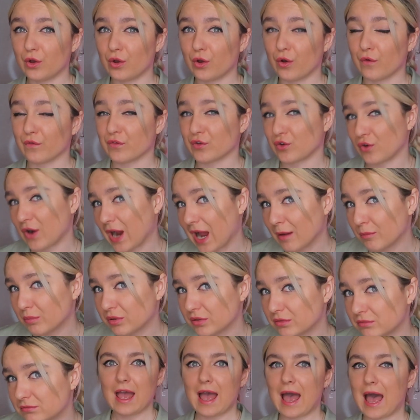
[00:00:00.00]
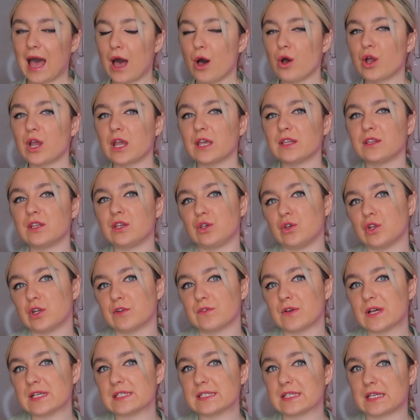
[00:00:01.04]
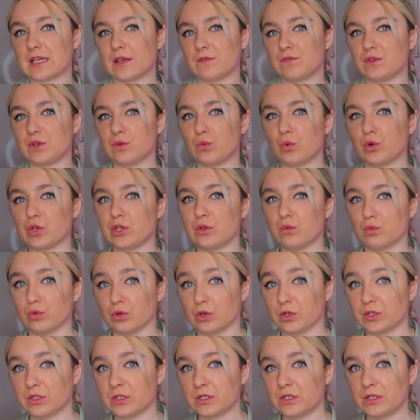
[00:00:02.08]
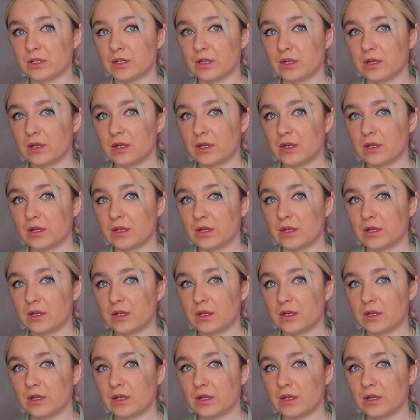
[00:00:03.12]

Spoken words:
of crap, how can the universe give you what you want